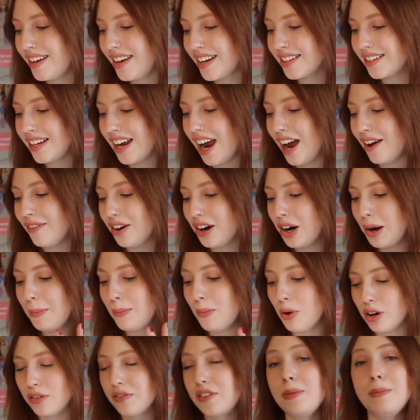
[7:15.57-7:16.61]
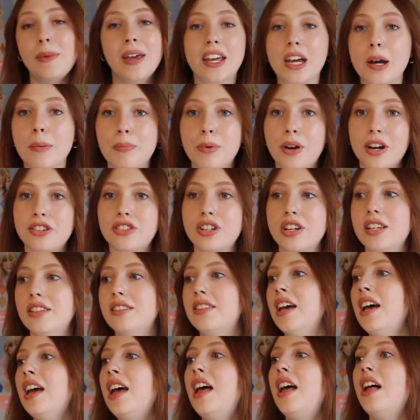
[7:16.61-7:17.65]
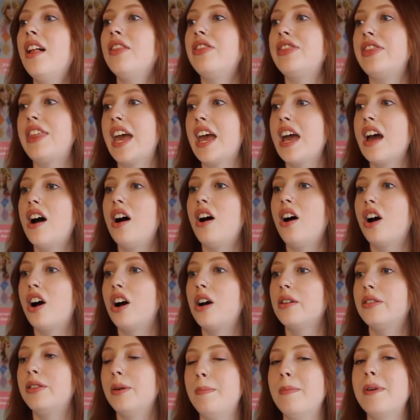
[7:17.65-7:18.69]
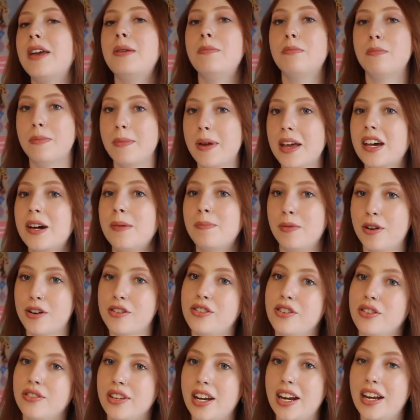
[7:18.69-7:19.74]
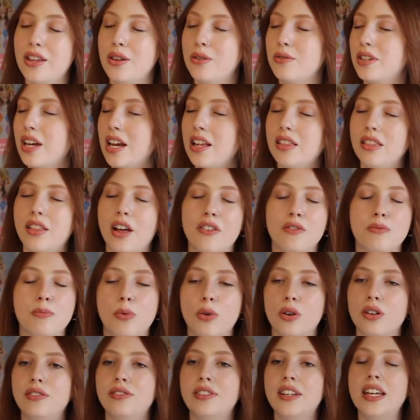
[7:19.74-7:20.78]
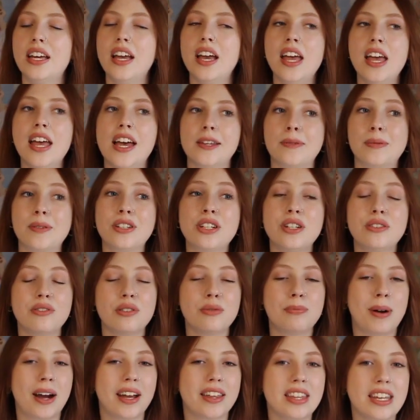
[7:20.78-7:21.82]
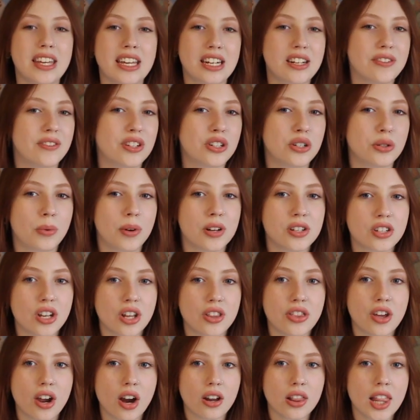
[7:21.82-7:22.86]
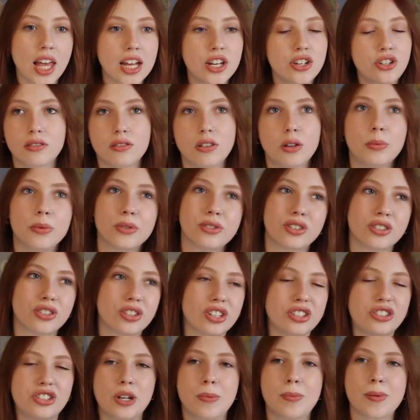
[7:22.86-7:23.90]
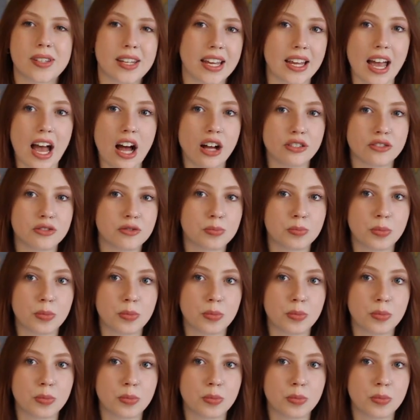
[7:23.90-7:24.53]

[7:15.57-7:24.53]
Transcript: Next I have our Morphe makeup brushes. They are the main makeup brushes that I use. I love Morphe, especially if you buy the individual ones. They're like almost just as cheap as like e l f